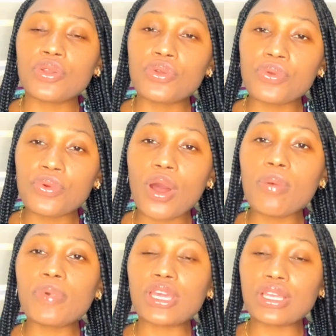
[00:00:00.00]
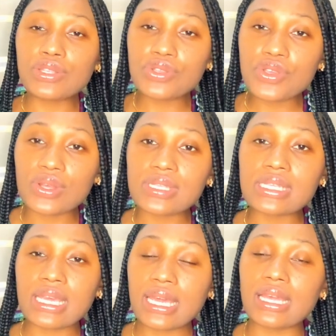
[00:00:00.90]
you rub into your
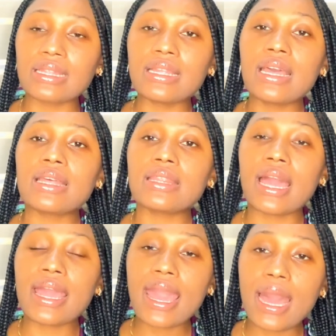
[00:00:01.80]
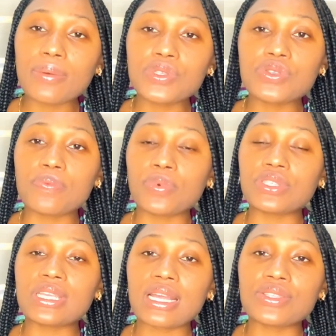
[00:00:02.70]
skin that helps to
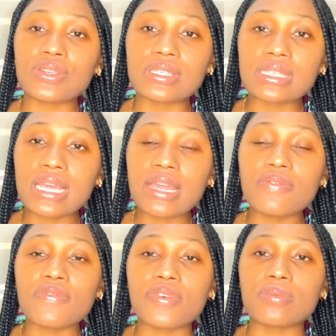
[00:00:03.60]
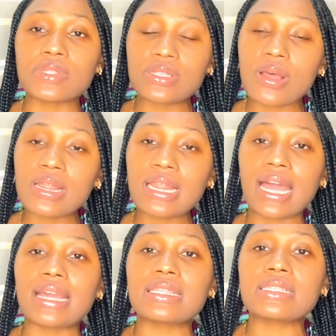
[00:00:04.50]
protect your skin from
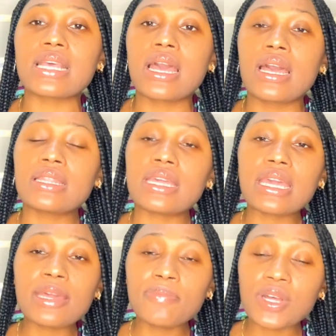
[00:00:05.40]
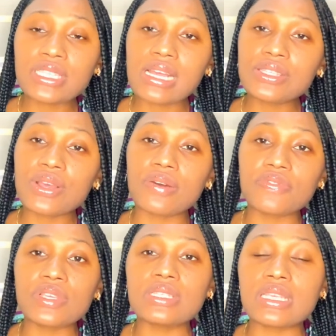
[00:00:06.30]
sunlight. The importance
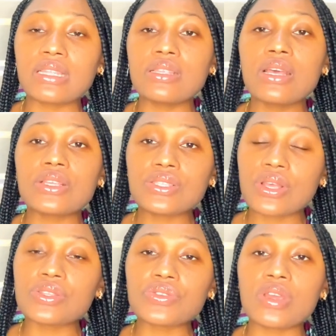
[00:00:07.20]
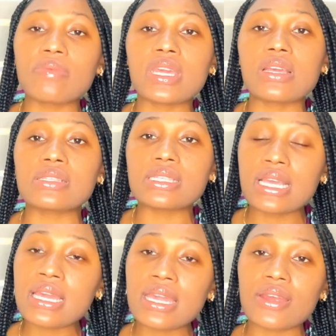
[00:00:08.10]
of using sunscreen in your
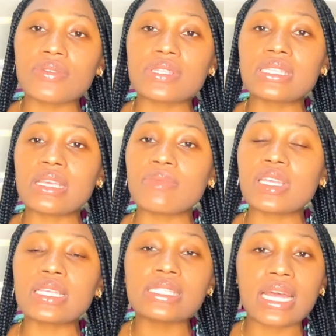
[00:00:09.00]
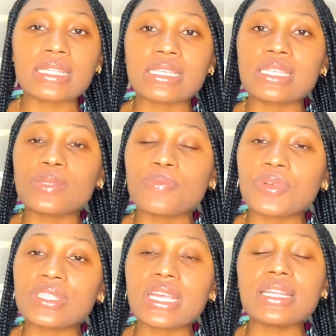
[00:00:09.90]
skincare routine is that it
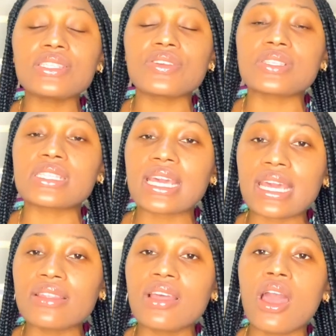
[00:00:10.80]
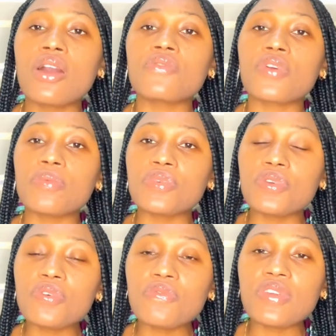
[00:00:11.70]
protects your skin from
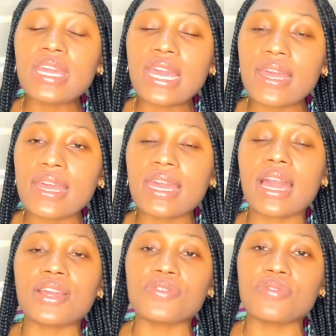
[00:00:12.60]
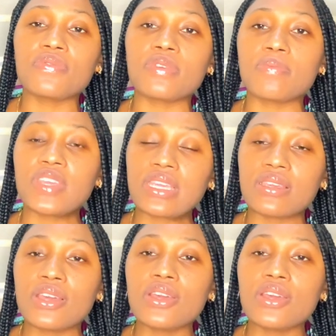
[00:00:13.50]
UVA and UVB.